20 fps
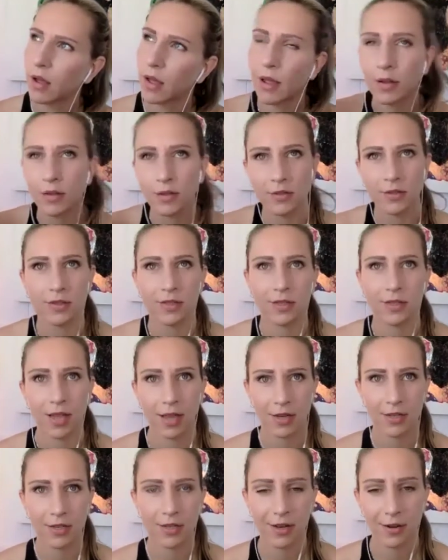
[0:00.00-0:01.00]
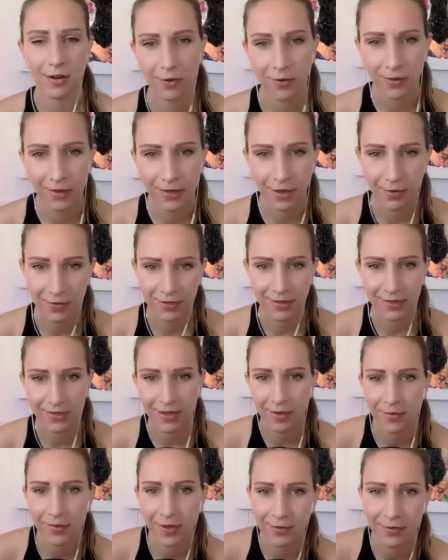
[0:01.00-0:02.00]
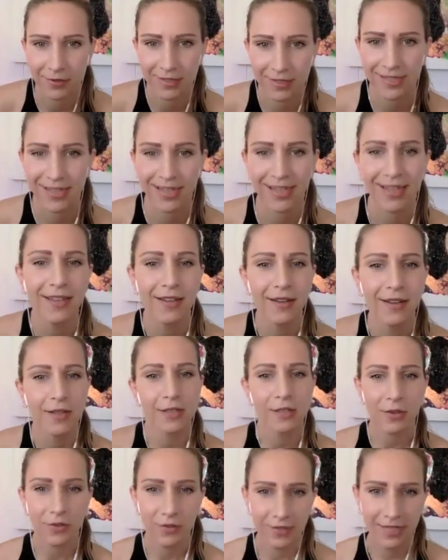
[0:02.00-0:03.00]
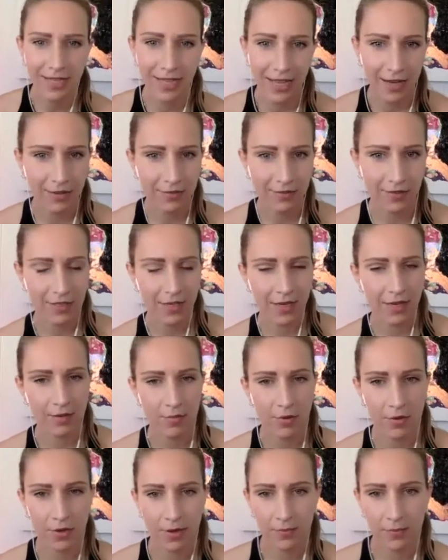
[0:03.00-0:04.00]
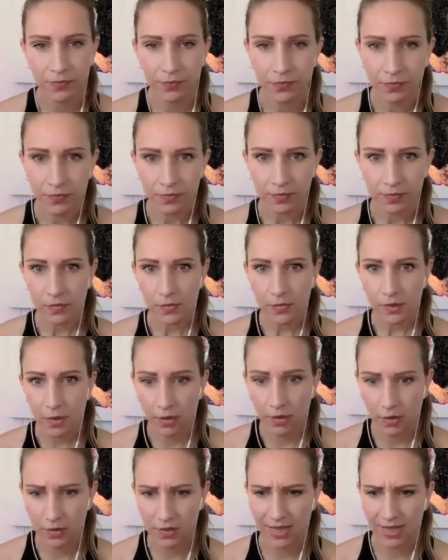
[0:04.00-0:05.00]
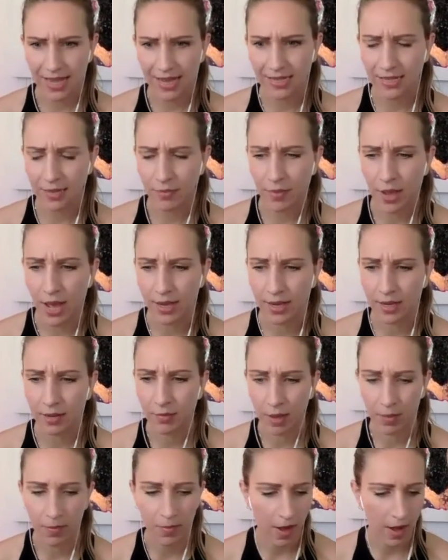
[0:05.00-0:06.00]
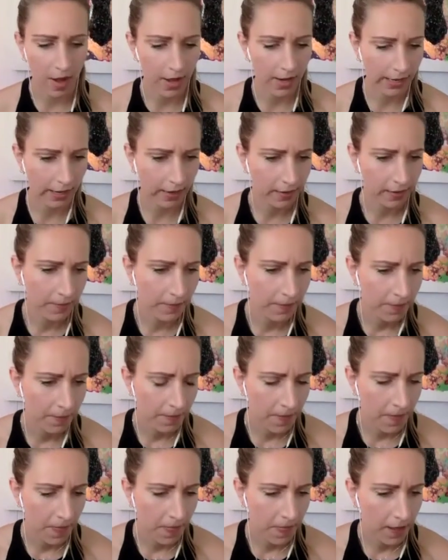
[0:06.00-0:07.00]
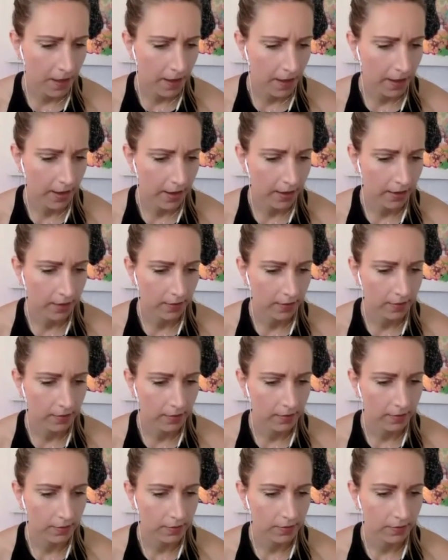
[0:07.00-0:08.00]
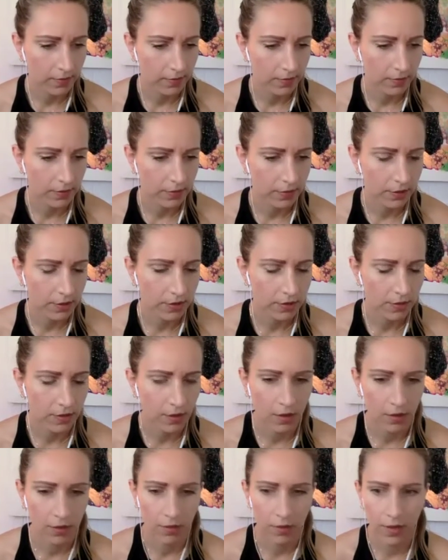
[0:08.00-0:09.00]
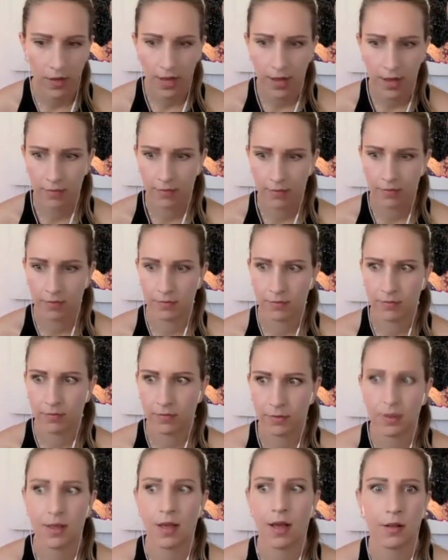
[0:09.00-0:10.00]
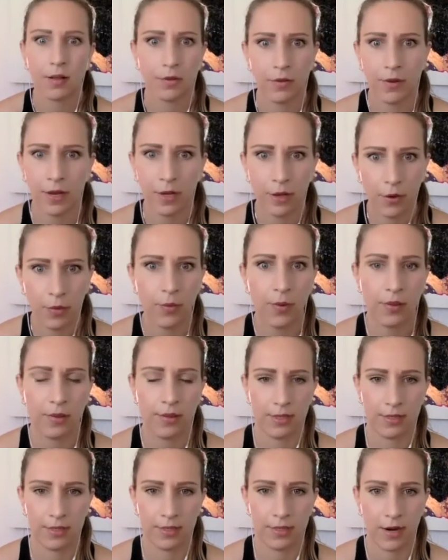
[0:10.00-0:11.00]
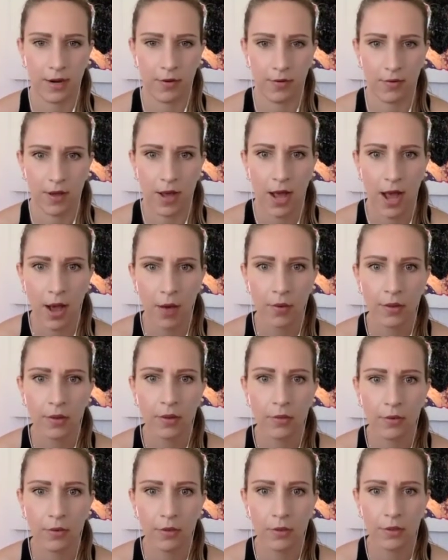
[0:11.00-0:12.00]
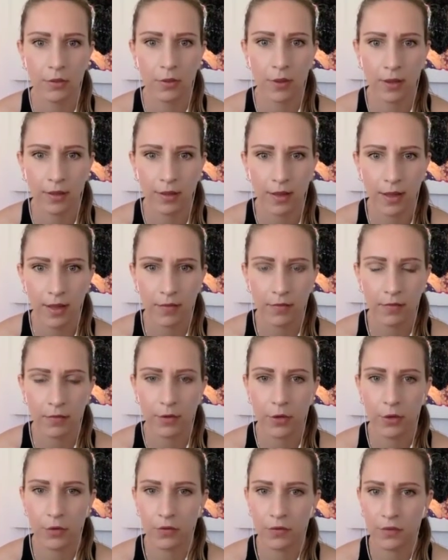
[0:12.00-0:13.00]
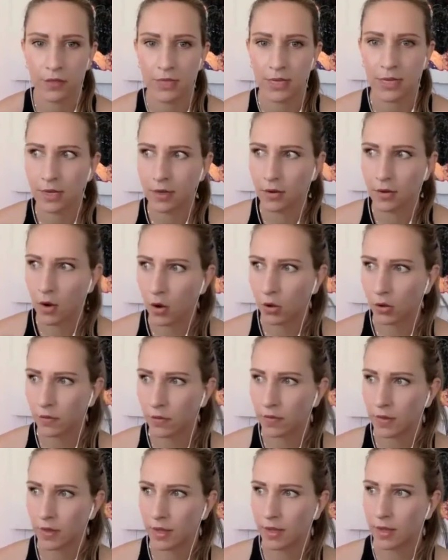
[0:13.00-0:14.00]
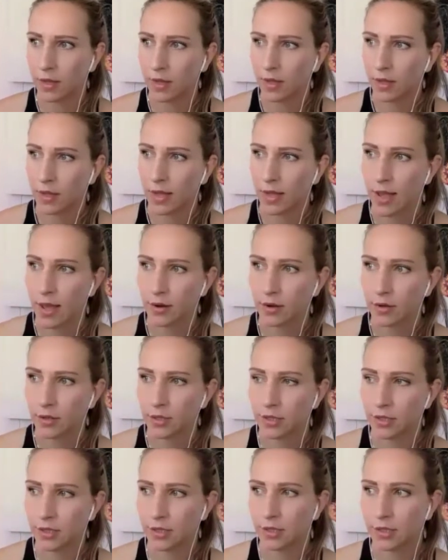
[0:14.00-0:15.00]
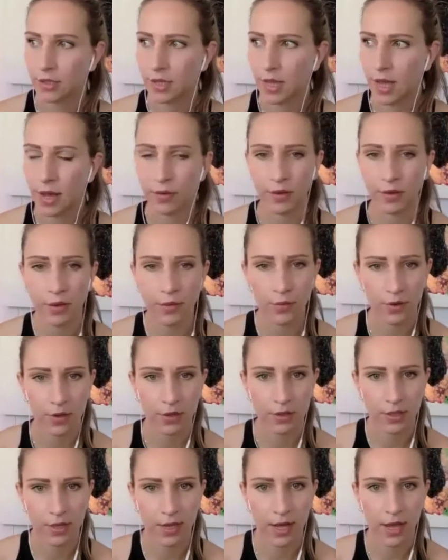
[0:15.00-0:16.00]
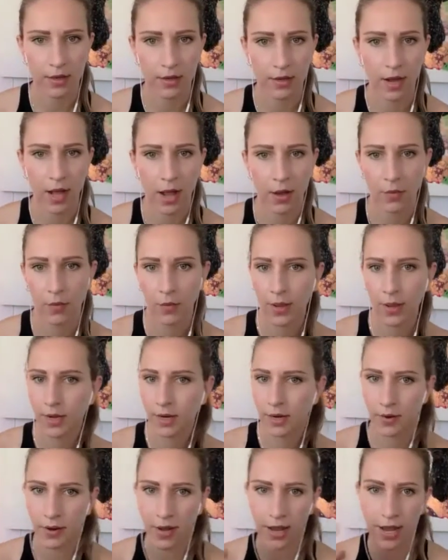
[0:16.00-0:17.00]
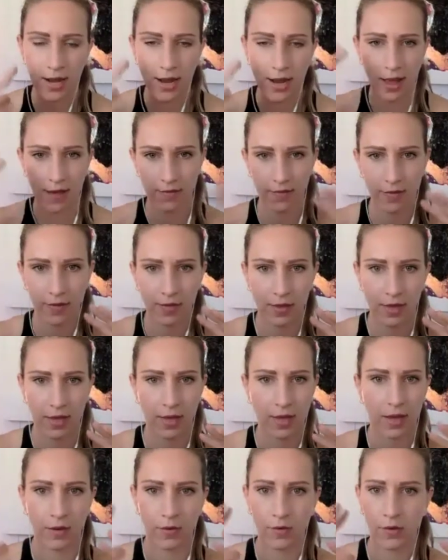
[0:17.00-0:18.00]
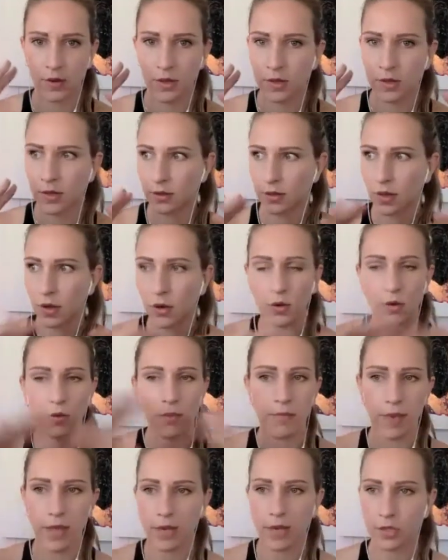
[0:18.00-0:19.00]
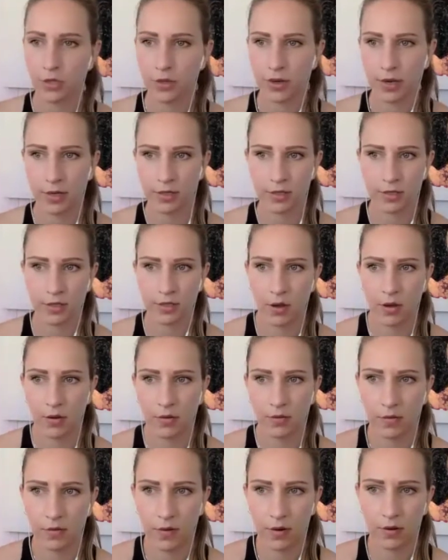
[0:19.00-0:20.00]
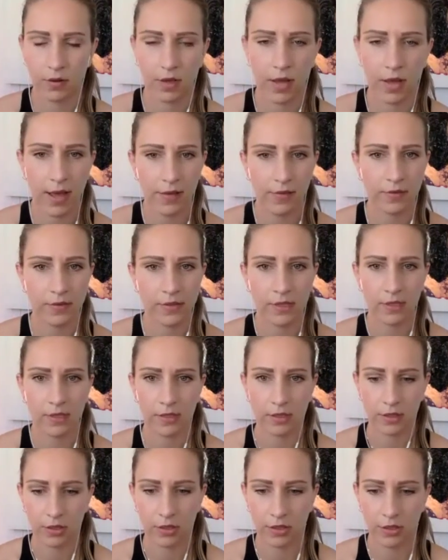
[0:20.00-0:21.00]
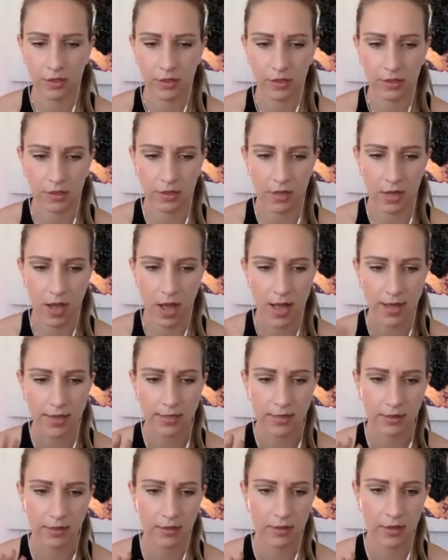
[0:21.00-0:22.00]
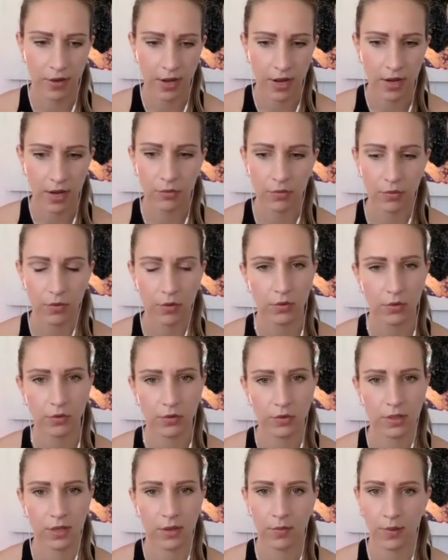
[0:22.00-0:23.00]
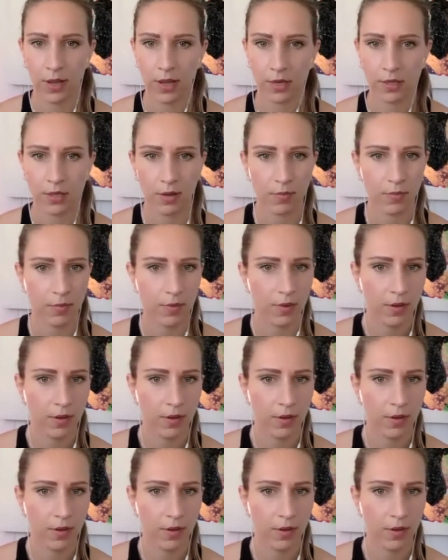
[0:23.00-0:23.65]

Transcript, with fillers: interesting edge. I don't know where that word's coming in. We'll see. Towards the end of the ceremony, when I was landing back in my body, I just thought, okay, what the hell do I do with this now? How in the world do I live when you've seen all of the energies, how they work together, how we create everything, how the whole matrix of our lives is just us creating roles that we end up